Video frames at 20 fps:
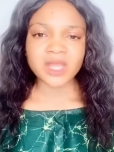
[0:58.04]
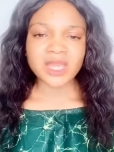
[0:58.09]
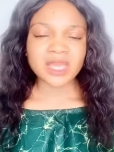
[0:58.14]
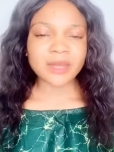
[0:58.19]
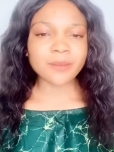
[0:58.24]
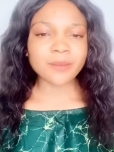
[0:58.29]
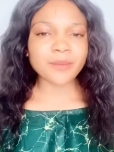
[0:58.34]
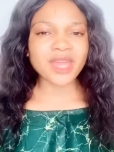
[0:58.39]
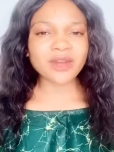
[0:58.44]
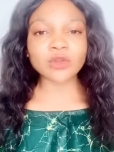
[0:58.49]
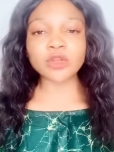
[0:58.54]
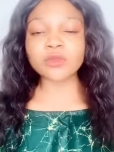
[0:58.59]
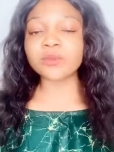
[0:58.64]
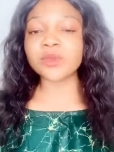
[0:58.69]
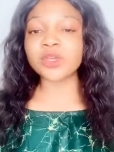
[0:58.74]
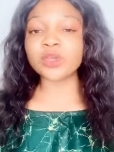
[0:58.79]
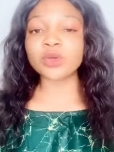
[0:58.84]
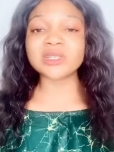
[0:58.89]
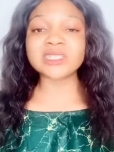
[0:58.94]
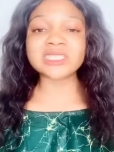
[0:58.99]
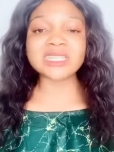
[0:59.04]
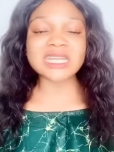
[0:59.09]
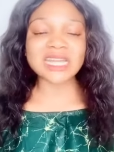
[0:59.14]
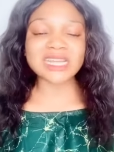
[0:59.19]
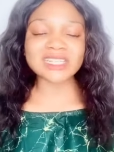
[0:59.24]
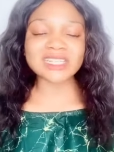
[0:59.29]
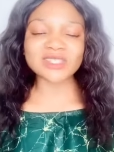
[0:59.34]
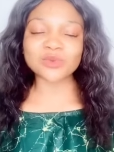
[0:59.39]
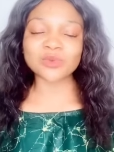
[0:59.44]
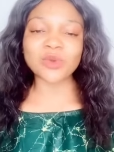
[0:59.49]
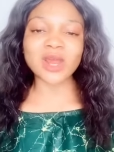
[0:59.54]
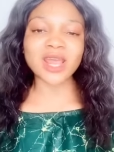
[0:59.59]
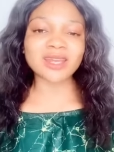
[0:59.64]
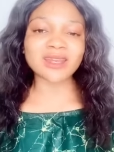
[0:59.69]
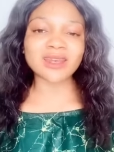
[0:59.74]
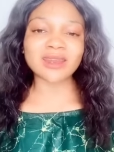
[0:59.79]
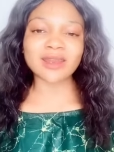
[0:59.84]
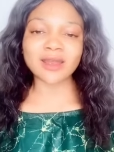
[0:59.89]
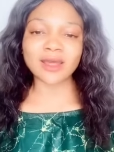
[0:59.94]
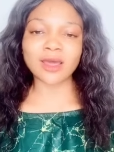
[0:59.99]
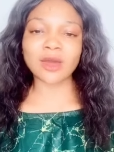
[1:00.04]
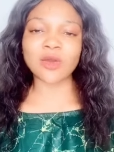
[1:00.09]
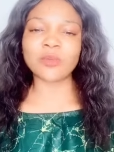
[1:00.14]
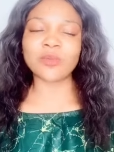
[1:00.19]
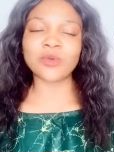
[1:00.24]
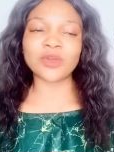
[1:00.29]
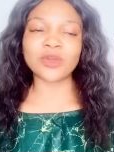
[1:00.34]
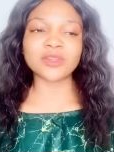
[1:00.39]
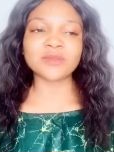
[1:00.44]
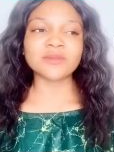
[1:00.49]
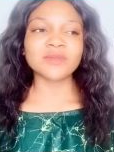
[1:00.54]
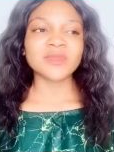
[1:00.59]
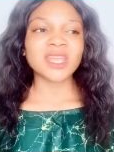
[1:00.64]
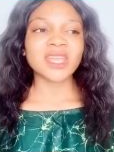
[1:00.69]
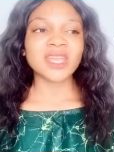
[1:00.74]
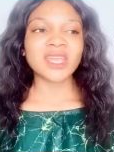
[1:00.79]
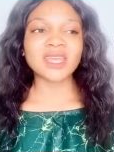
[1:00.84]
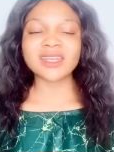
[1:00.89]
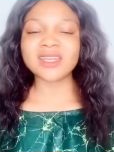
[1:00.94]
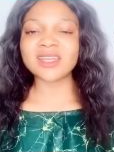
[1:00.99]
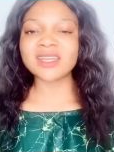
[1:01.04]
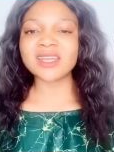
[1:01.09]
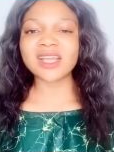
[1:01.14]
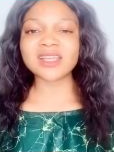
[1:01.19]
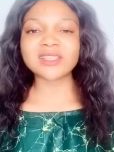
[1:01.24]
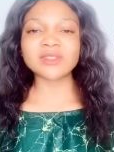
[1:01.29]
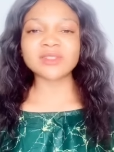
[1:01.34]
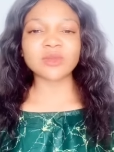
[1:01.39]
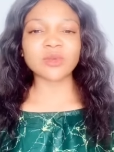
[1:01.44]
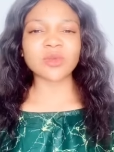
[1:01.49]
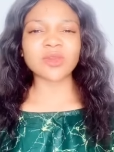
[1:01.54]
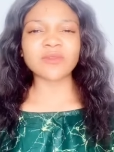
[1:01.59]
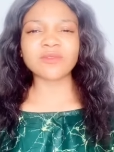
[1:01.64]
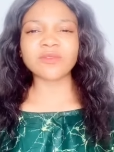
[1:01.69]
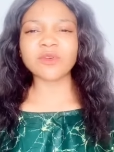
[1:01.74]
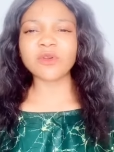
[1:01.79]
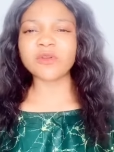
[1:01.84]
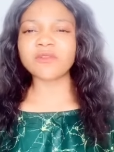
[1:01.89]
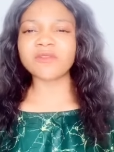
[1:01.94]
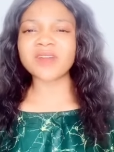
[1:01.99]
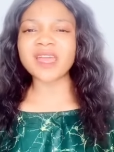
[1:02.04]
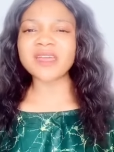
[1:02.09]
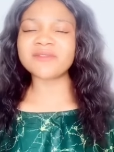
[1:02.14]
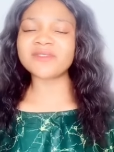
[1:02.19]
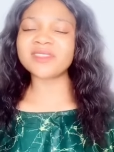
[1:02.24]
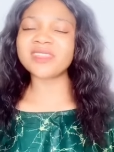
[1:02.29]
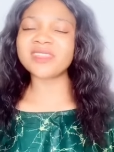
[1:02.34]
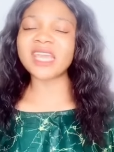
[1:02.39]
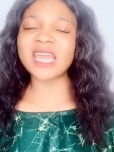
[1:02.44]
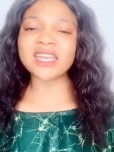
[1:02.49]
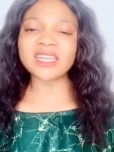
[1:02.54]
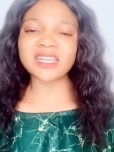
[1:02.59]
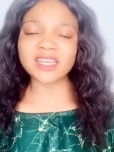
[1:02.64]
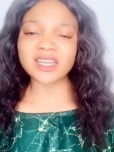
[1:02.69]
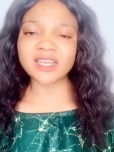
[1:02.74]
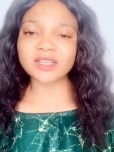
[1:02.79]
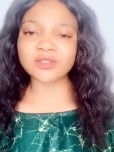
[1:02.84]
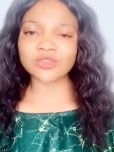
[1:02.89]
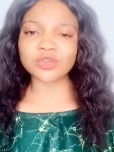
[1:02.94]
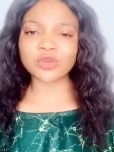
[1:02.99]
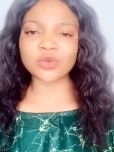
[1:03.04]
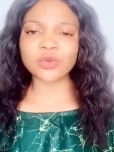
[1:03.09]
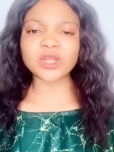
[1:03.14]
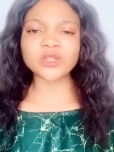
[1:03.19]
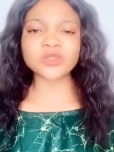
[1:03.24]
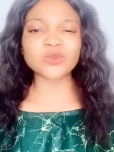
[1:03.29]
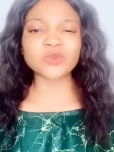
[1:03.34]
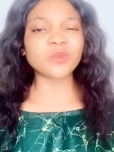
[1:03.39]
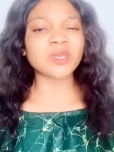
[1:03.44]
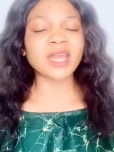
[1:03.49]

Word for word: It might not be your taste right now, but in the next three, four, five, ten years, you're going to be